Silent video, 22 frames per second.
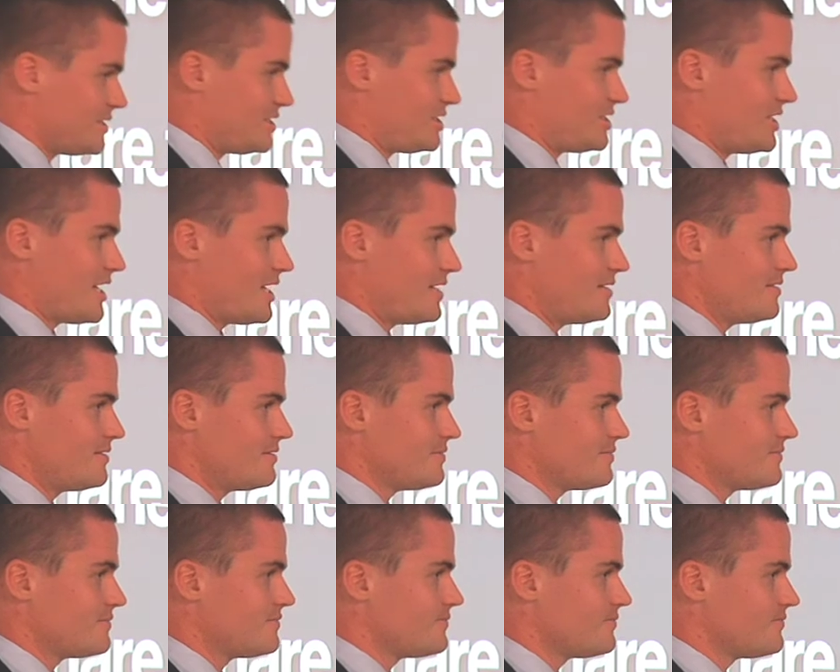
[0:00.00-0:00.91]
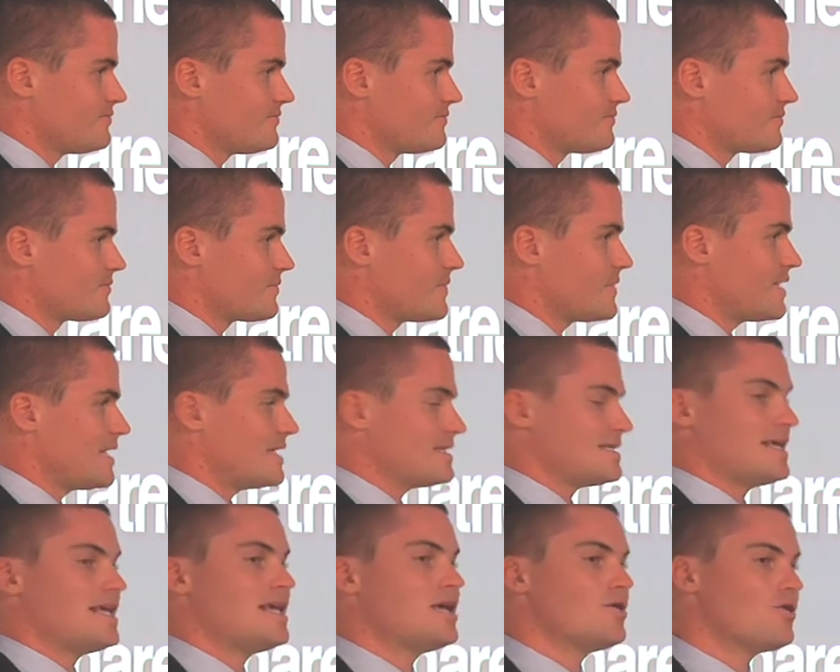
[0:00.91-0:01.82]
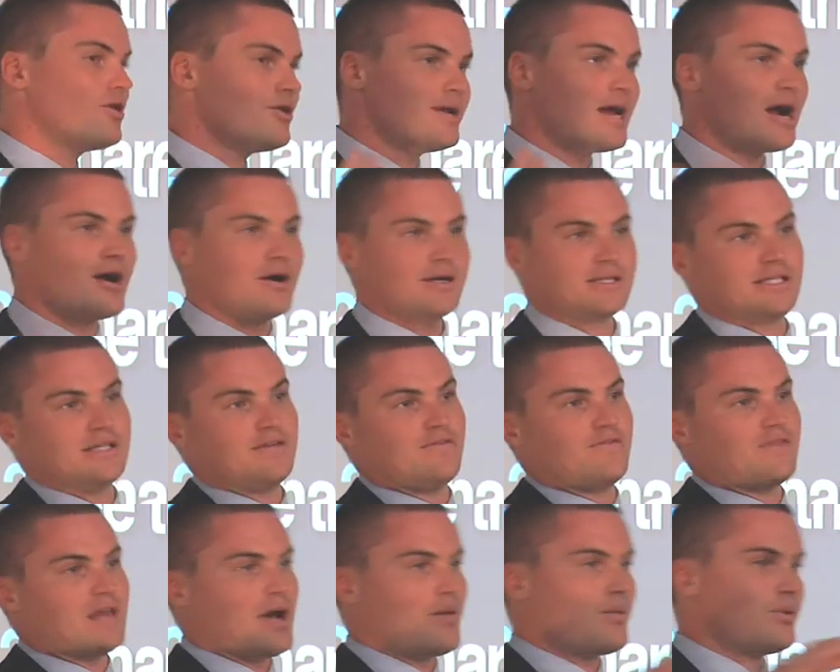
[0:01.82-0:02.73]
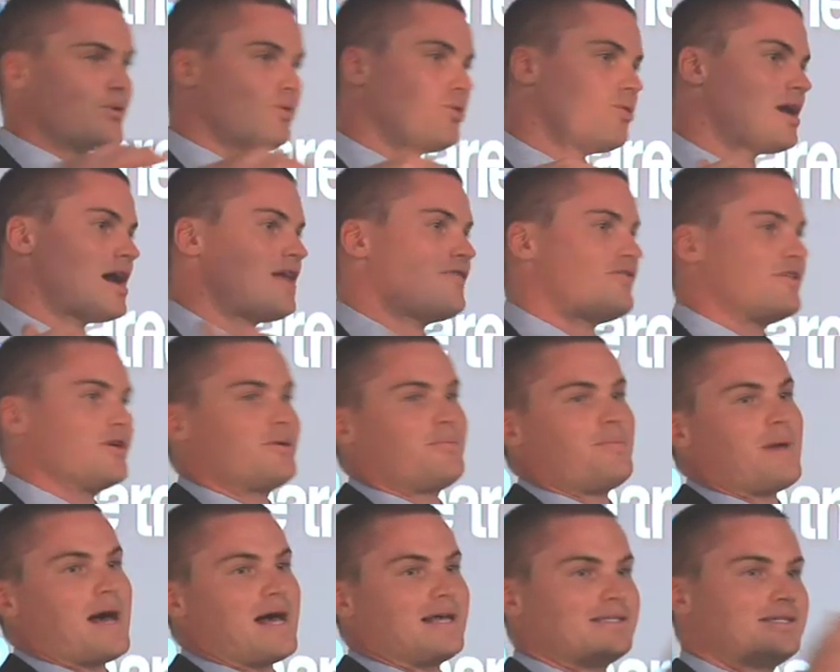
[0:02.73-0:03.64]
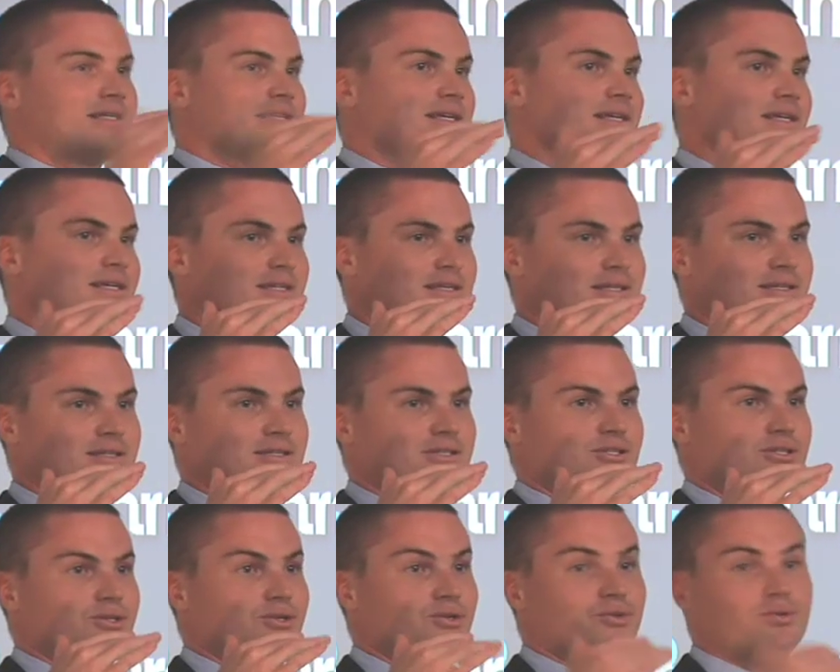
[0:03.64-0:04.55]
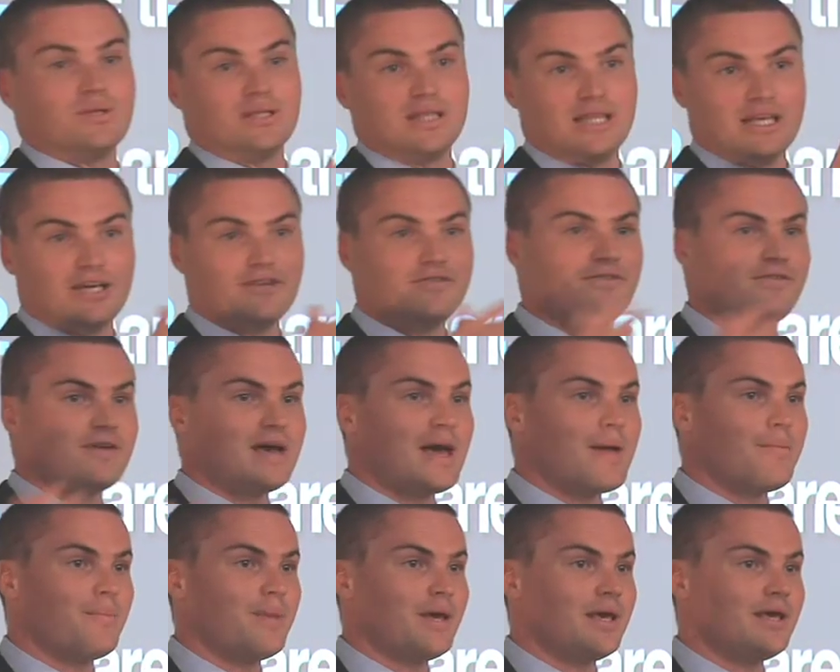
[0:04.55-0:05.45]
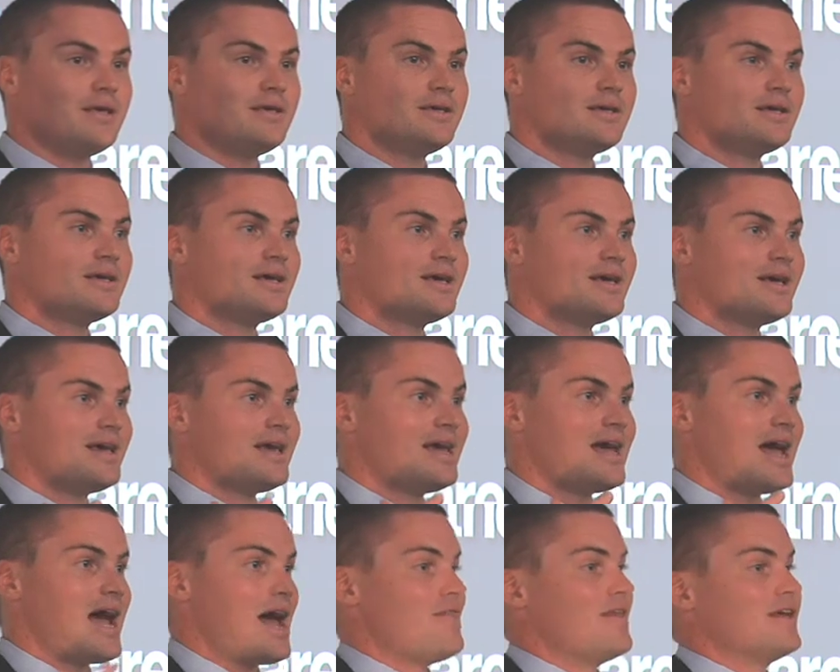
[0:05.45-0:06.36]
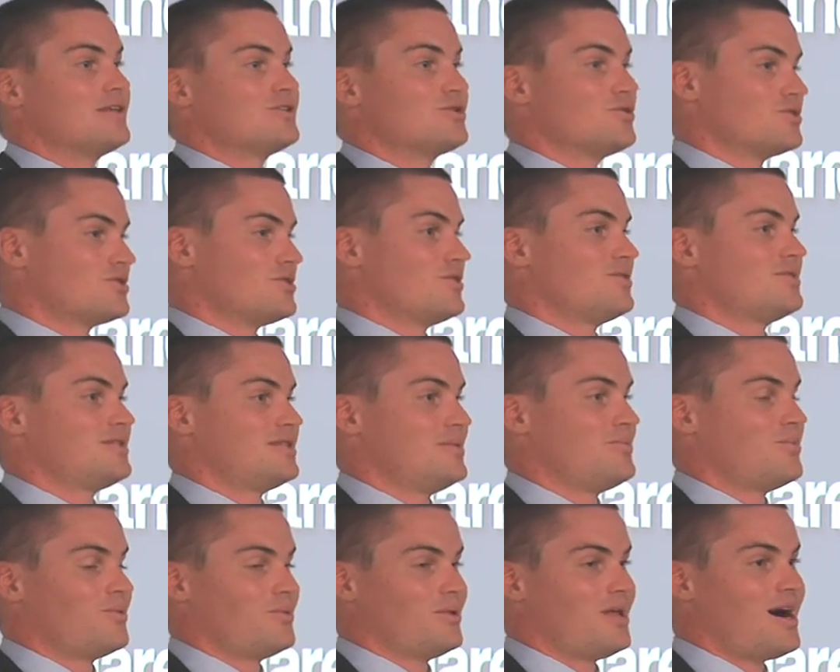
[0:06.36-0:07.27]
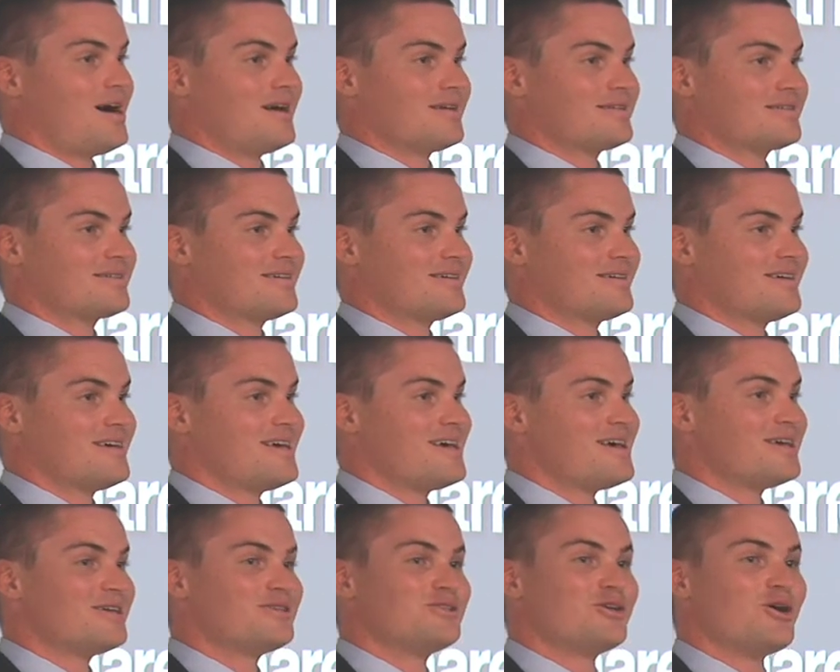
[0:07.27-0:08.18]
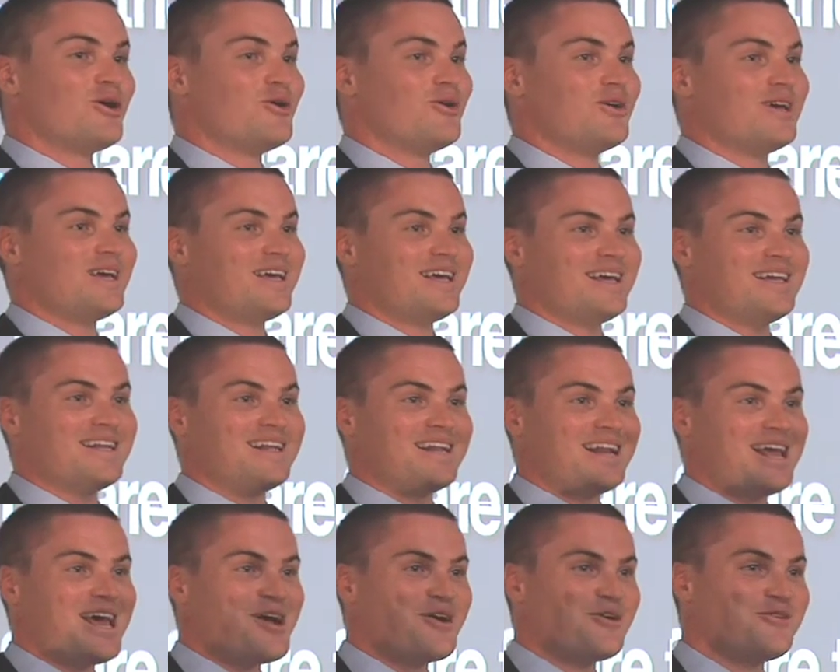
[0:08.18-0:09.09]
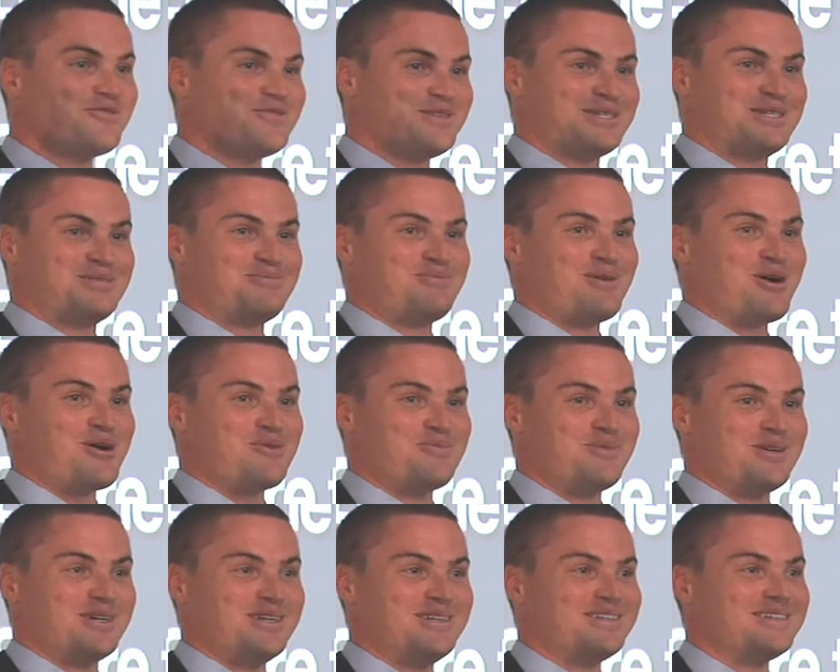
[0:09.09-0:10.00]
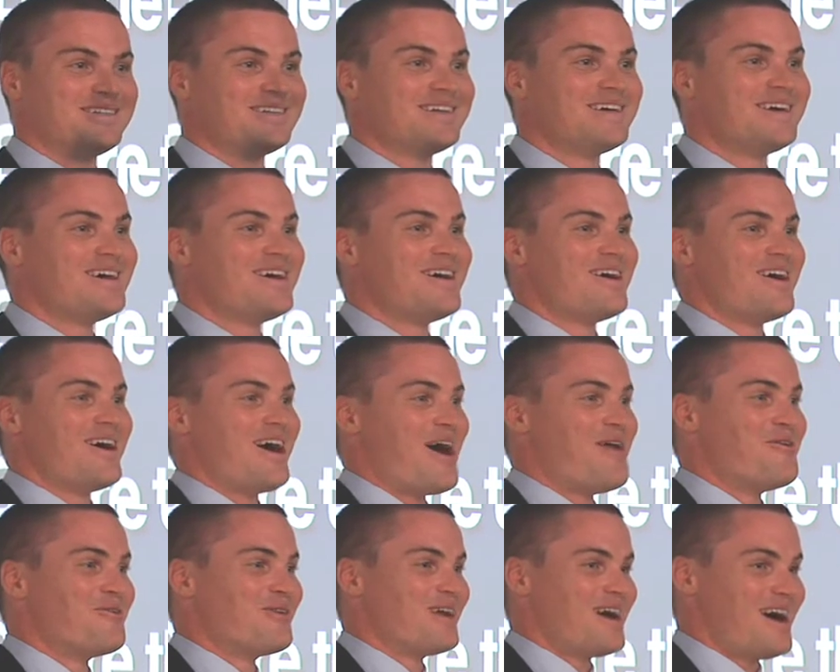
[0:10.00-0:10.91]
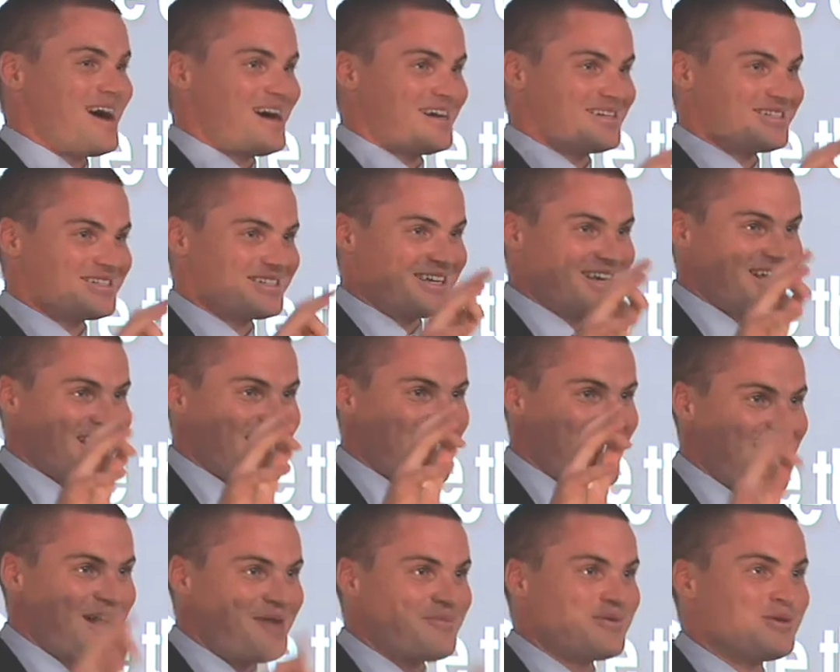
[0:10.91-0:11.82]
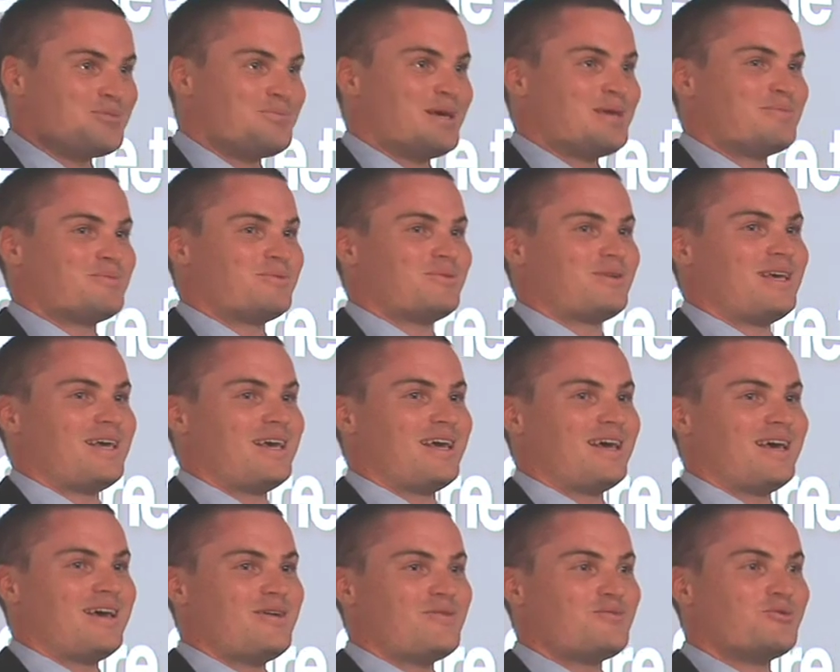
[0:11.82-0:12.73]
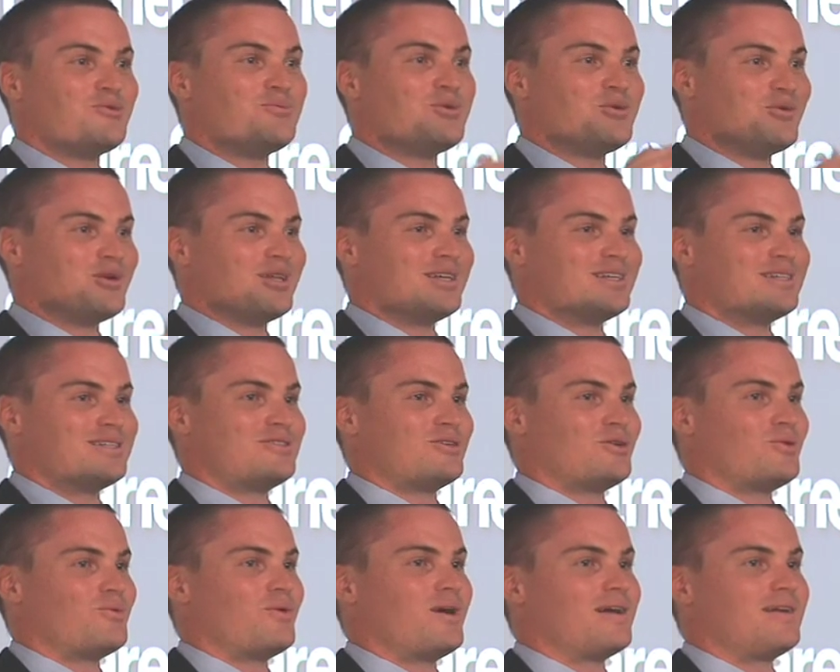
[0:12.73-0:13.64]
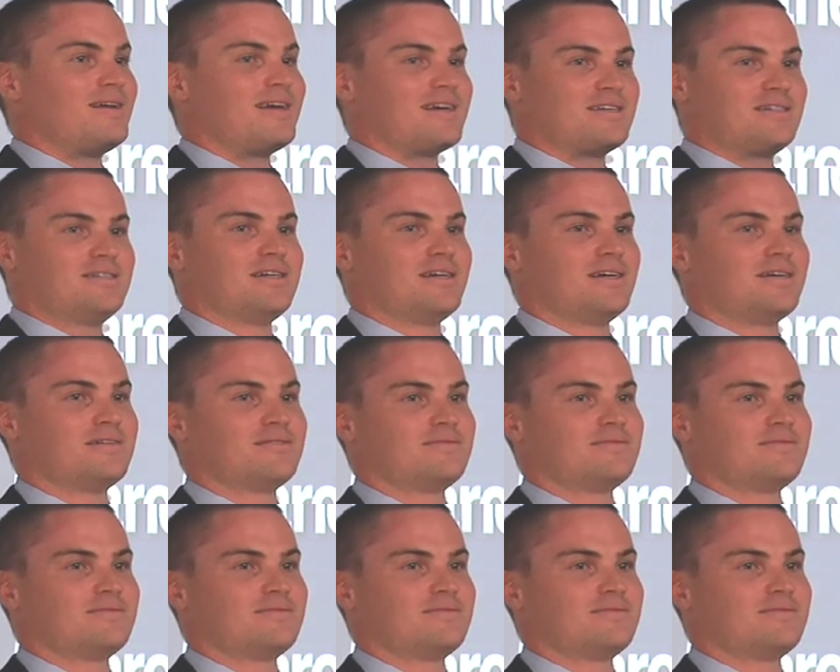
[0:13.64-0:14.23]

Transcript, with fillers: shared, there's a hero narrative that we all have the capacity to live and be, and there's also a simple ask. So in an era of experiment, I want to ask, how many people here would be willing to do one next year?